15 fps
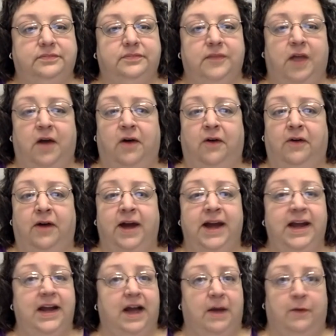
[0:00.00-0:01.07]
All
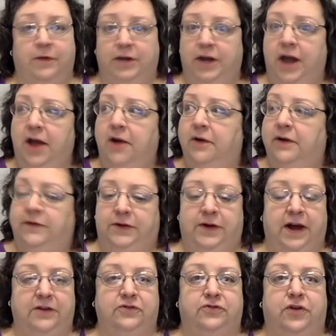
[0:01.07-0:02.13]
right, I want to know, have you
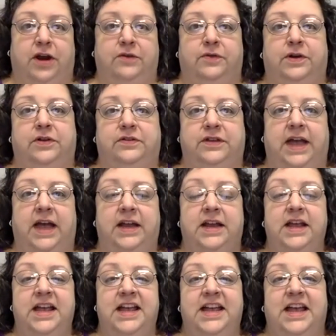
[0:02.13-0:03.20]
guys tried Reels yet?
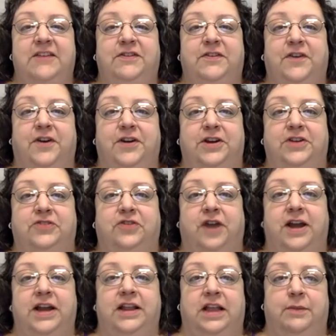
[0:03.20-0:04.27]
If you've already
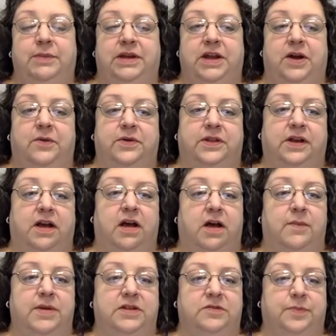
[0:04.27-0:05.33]
tried it, let me know in the
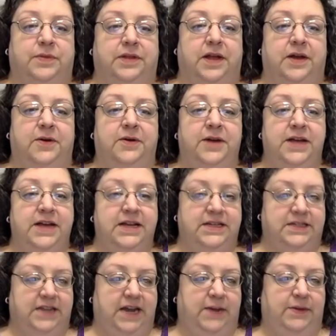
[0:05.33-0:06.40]
comments below.
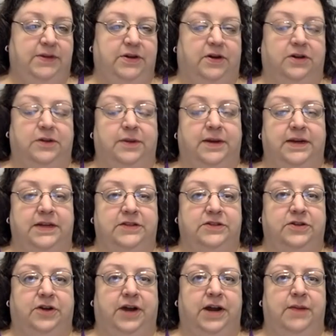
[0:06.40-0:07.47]
Today we talked about
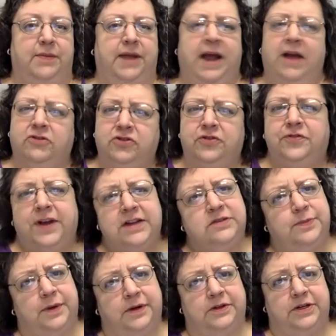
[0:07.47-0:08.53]
Instagram, but how's your
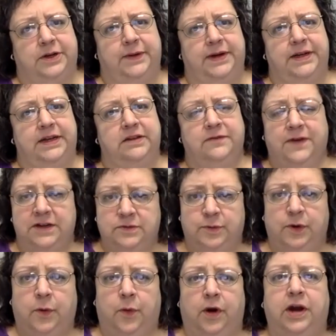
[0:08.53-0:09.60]
Facebook doing? Is
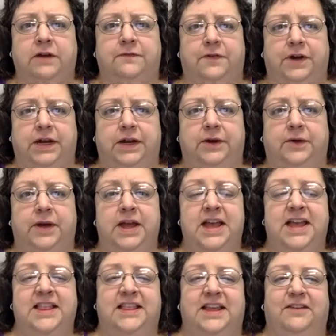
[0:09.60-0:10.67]
Facebook working for you?
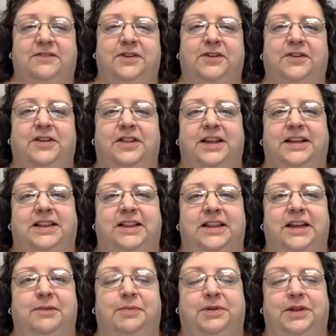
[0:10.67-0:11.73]
If you'll click the
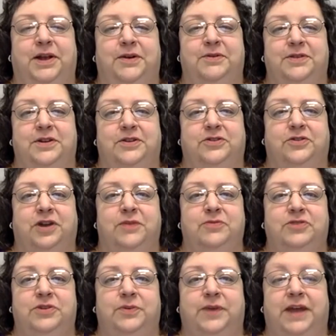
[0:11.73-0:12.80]
link below in the
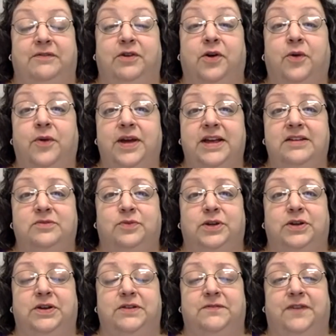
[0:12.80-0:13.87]
description, we have a quiz where
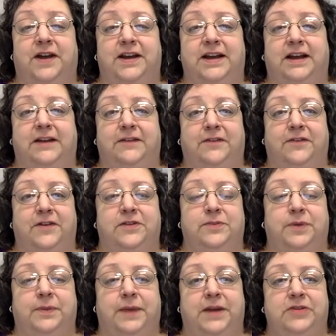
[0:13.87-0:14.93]
you can find out if your
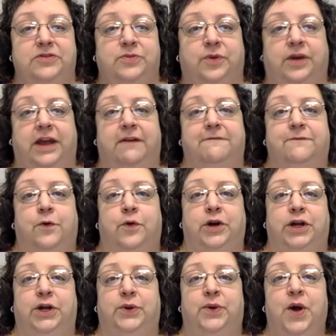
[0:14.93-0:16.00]
Facebook page is working for
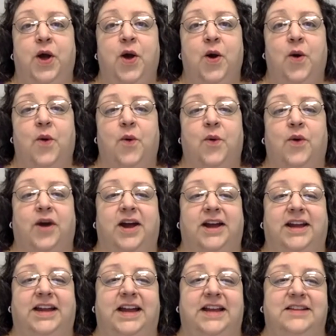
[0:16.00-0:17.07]
you or
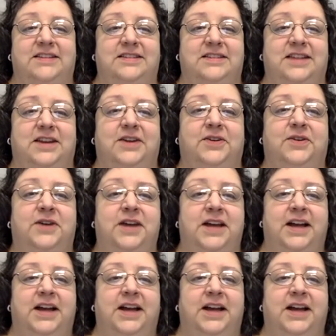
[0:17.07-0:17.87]
against you.